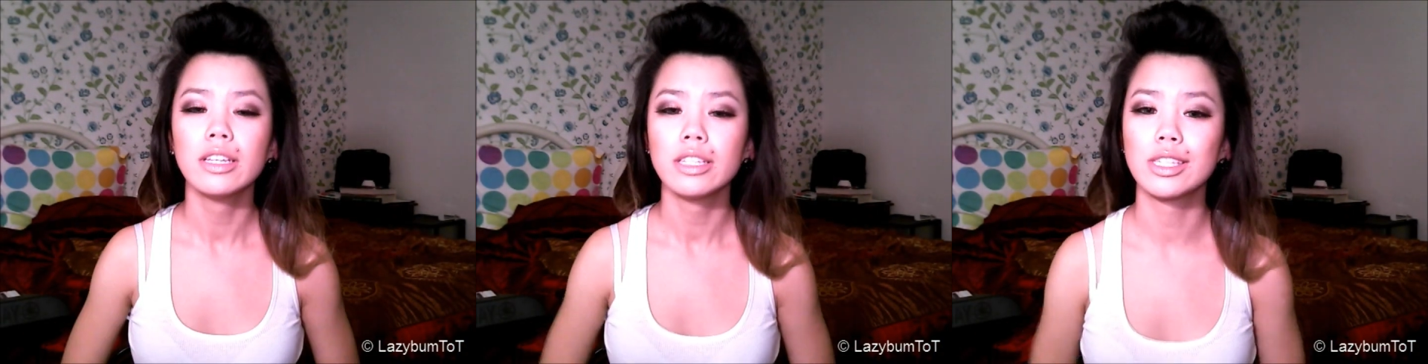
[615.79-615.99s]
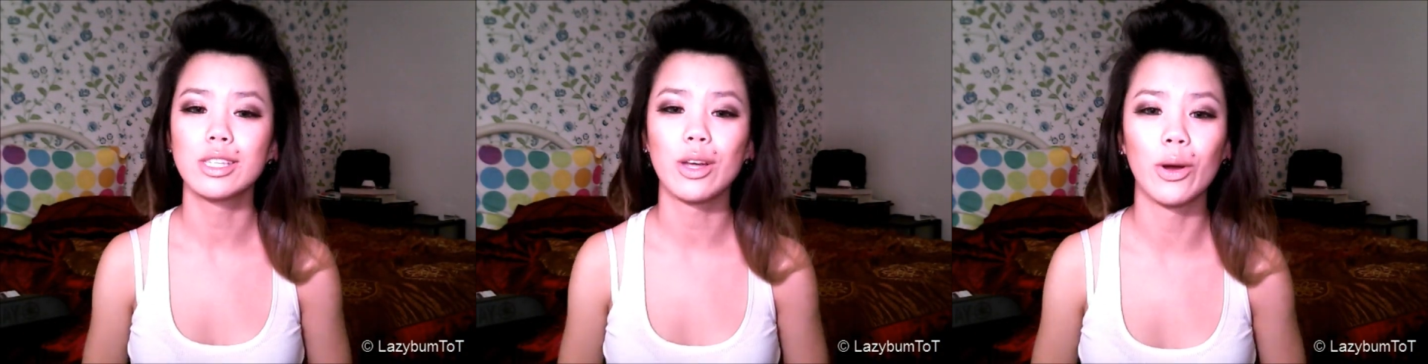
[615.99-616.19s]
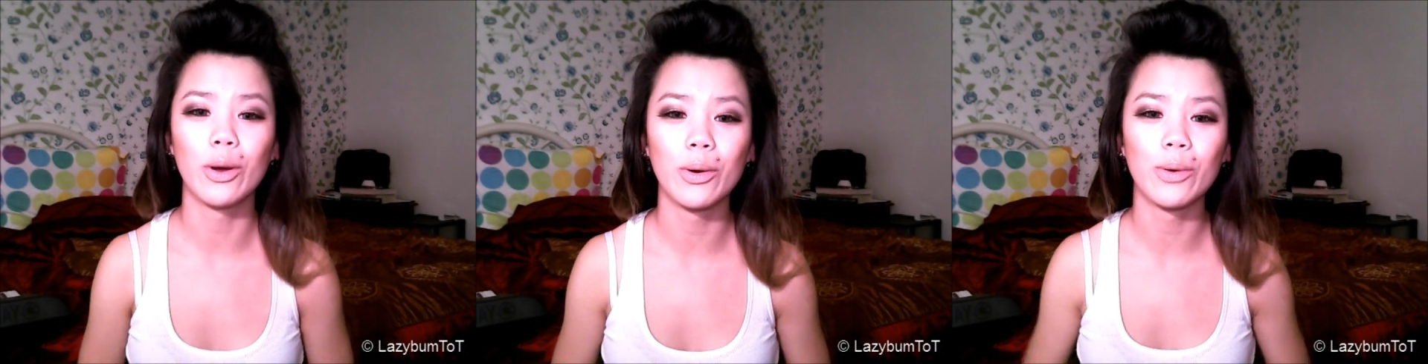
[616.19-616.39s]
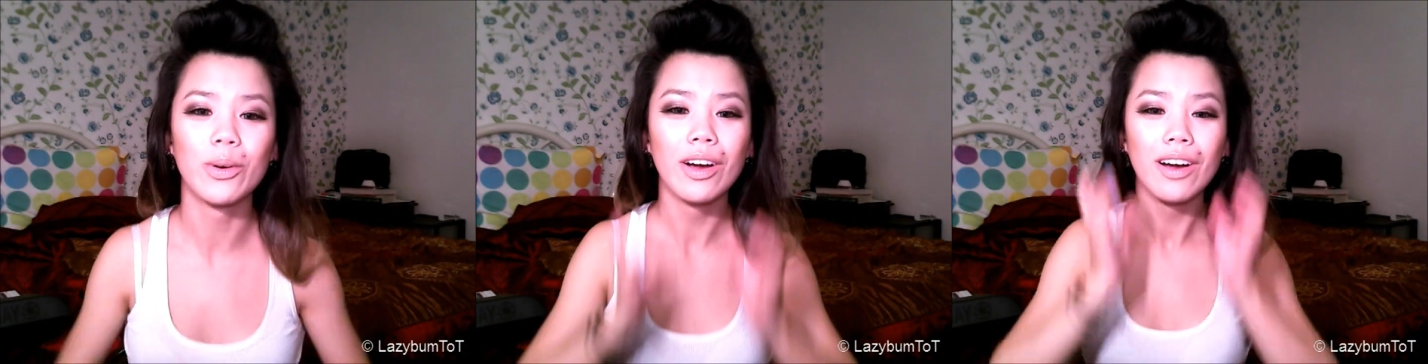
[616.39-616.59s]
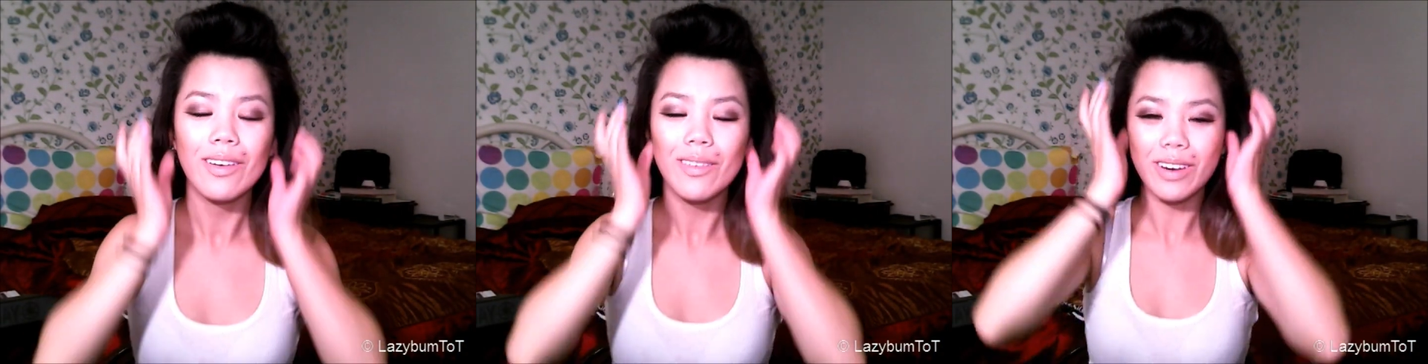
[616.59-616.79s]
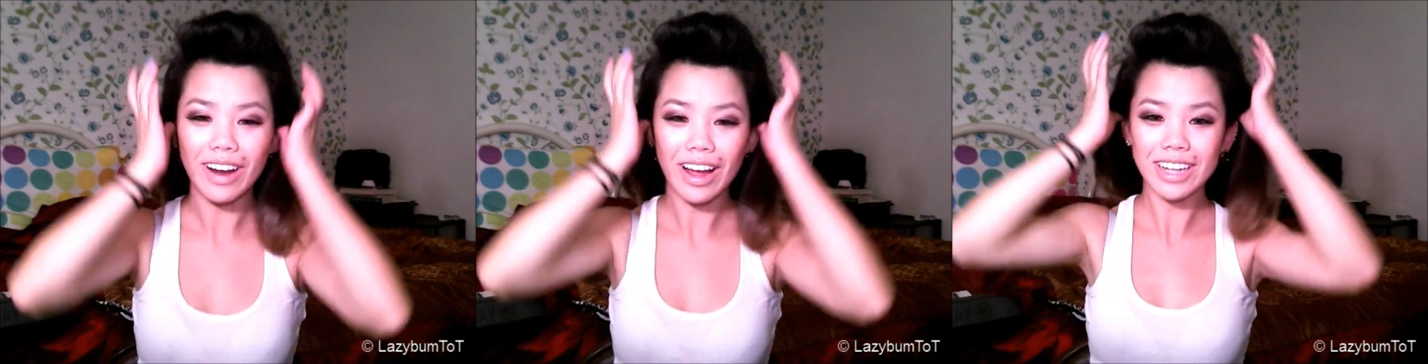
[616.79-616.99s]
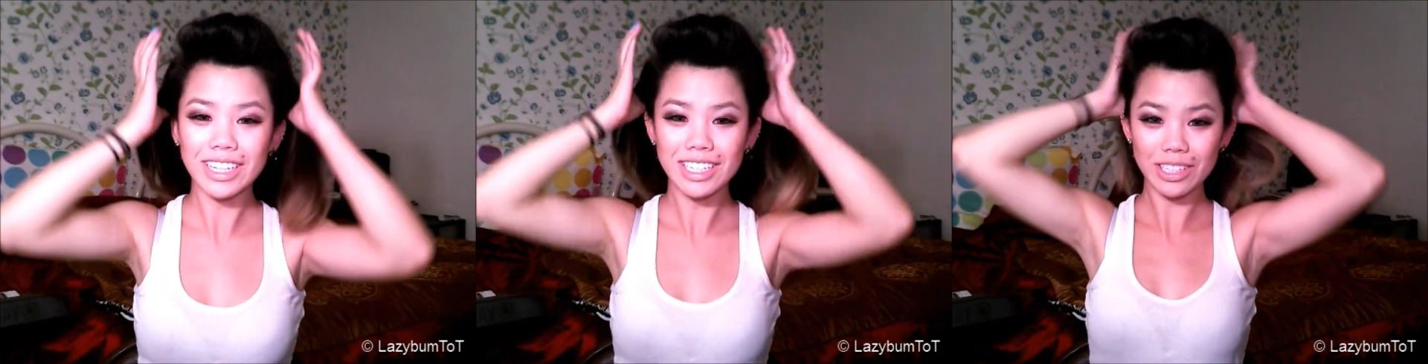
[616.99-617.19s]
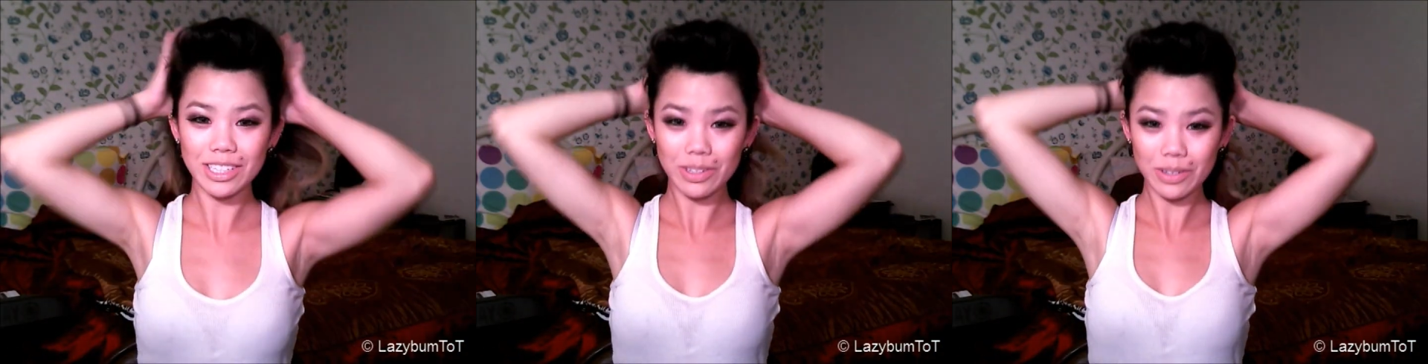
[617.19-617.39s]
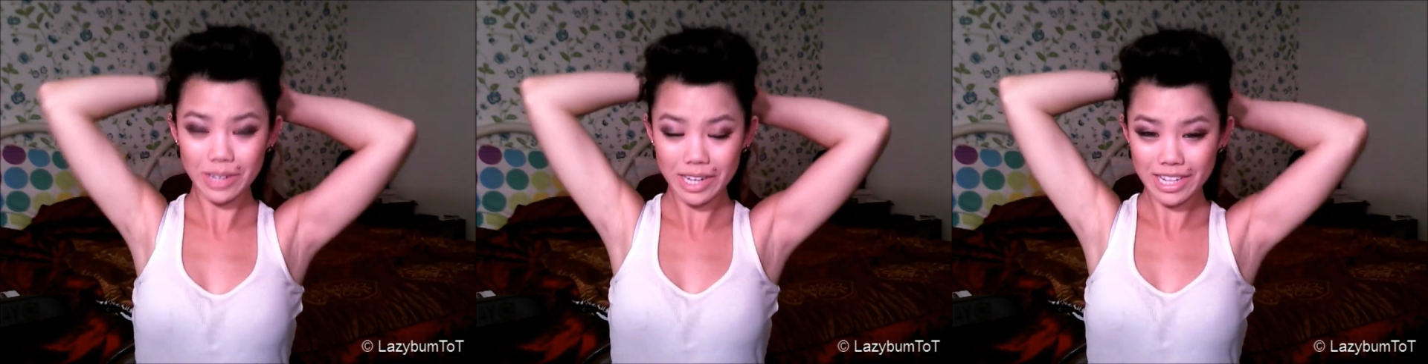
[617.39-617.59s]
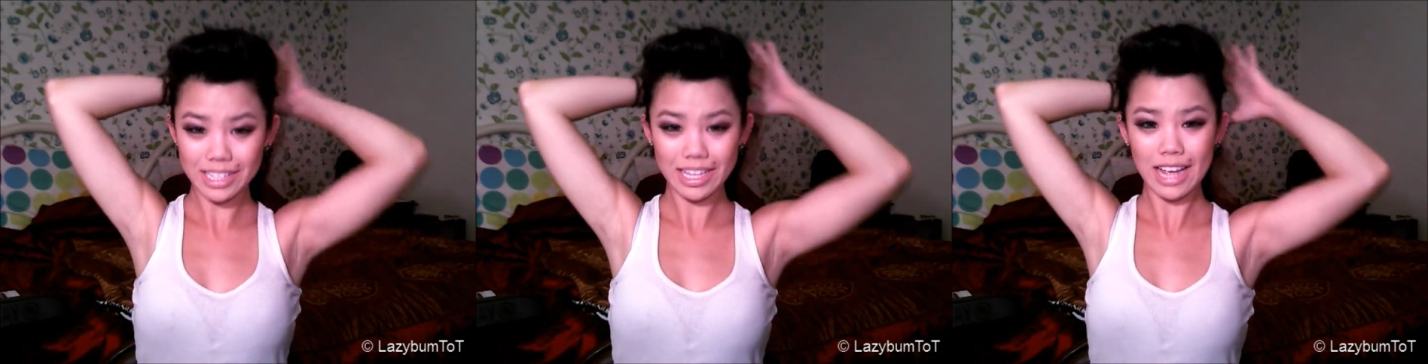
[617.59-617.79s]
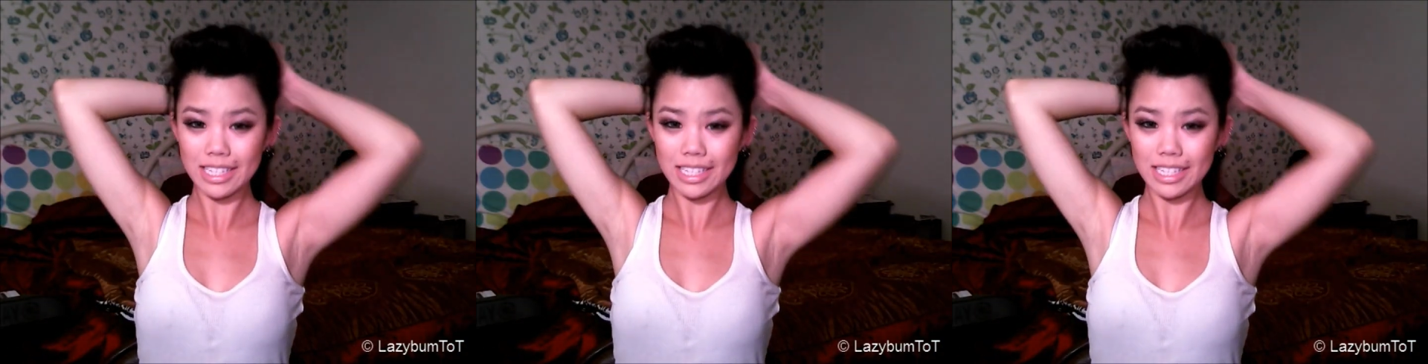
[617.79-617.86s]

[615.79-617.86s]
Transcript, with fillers: So what I do is